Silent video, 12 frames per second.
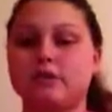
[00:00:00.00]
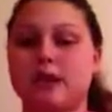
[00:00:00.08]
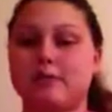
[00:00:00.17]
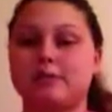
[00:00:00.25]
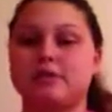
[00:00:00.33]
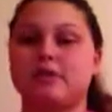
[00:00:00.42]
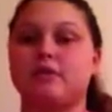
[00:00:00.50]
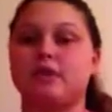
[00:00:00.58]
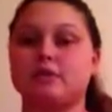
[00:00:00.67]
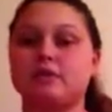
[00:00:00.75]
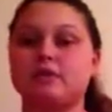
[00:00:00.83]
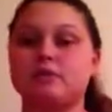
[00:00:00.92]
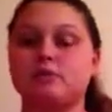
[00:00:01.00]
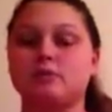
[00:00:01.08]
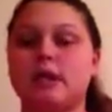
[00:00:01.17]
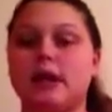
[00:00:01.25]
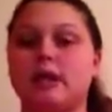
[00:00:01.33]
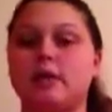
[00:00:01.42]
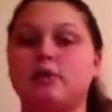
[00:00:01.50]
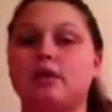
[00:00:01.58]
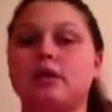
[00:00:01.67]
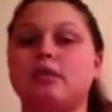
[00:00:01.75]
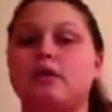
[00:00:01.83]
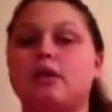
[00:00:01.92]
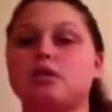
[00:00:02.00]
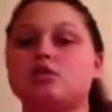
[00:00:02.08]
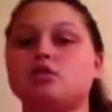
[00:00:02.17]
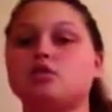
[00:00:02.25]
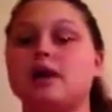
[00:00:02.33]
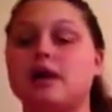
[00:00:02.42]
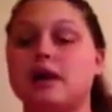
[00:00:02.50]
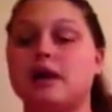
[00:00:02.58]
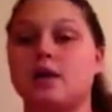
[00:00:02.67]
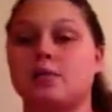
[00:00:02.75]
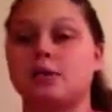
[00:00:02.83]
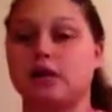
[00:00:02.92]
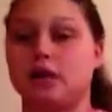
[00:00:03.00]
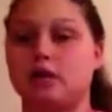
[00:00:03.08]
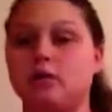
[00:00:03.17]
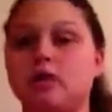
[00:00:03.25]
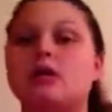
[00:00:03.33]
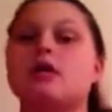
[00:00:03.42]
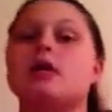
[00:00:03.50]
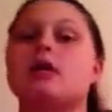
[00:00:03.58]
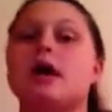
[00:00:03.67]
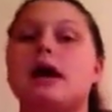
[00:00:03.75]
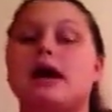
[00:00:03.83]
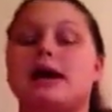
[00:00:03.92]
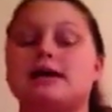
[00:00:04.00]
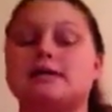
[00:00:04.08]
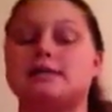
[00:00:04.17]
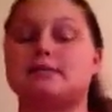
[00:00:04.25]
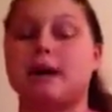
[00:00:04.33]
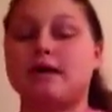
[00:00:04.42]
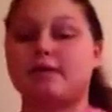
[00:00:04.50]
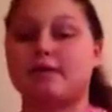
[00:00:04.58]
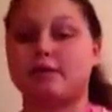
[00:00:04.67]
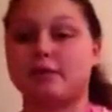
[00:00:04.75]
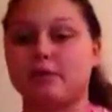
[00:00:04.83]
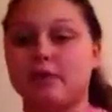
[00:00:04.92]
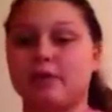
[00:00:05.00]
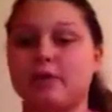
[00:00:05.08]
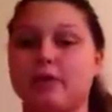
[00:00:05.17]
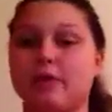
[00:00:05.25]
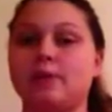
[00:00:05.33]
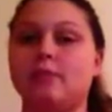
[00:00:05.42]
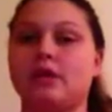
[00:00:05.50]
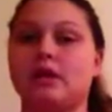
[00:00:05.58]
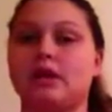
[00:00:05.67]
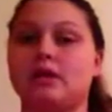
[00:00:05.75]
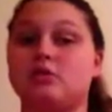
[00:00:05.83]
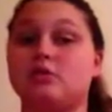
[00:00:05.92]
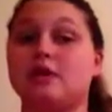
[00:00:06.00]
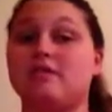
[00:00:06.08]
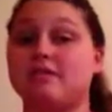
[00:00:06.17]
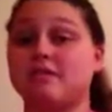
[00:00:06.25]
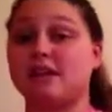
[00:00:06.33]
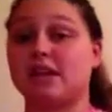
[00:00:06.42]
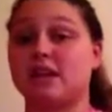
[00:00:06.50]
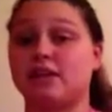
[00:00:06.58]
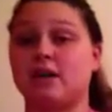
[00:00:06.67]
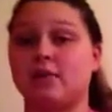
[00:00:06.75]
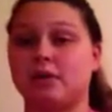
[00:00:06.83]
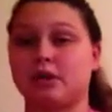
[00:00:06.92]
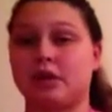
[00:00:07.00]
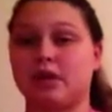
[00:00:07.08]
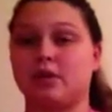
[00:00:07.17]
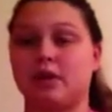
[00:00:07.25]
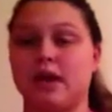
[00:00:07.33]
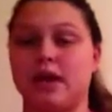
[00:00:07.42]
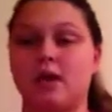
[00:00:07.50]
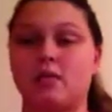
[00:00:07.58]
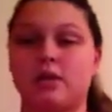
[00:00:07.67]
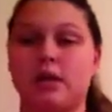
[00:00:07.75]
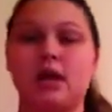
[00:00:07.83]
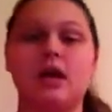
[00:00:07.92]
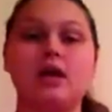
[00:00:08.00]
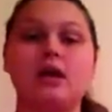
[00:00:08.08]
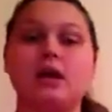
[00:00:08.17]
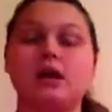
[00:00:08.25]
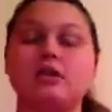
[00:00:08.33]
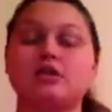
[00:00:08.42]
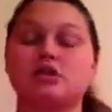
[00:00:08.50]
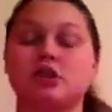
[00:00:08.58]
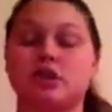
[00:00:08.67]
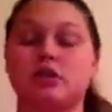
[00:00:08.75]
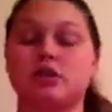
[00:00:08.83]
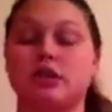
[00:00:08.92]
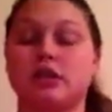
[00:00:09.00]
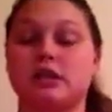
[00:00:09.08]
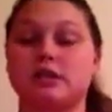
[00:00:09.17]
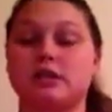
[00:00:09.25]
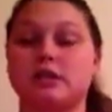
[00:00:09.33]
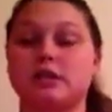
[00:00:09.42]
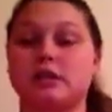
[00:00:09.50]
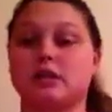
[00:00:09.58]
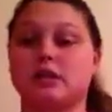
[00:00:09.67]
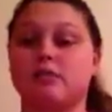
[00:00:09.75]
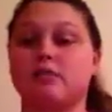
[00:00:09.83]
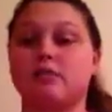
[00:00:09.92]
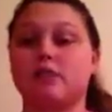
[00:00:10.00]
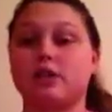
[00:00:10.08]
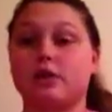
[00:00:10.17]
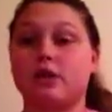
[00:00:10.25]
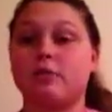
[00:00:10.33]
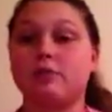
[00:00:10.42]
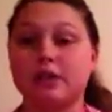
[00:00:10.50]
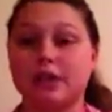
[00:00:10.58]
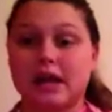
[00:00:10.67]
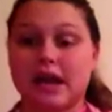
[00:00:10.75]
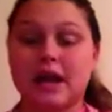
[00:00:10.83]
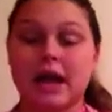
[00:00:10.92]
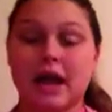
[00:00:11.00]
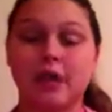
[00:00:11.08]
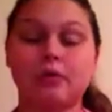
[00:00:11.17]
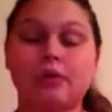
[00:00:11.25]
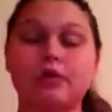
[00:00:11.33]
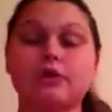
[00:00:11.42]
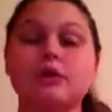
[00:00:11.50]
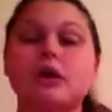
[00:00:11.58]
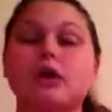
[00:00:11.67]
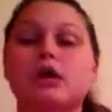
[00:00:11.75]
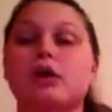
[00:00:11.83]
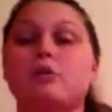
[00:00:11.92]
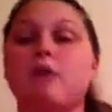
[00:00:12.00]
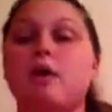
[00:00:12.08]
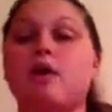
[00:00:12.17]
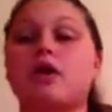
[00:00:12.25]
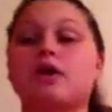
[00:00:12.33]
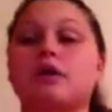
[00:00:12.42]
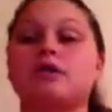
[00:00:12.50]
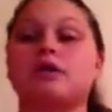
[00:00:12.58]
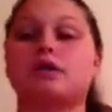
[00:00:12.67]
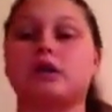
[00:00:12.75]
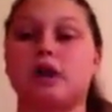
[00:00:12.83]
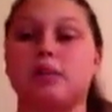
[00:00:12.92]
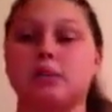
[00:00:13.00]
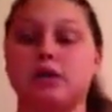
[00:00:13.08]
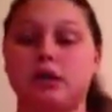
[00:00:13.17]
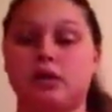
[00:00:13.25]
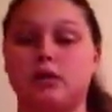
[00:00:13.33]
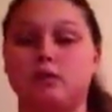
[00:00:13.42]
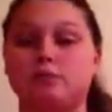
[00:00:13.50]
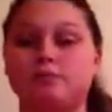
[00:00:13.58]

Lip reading: apples that have already been smoothed out and put them into a copper kettle. As my family would, we put it into a 50-gallon copper kettle and we stirred this for the complete 8 hours by walking around the copper kettle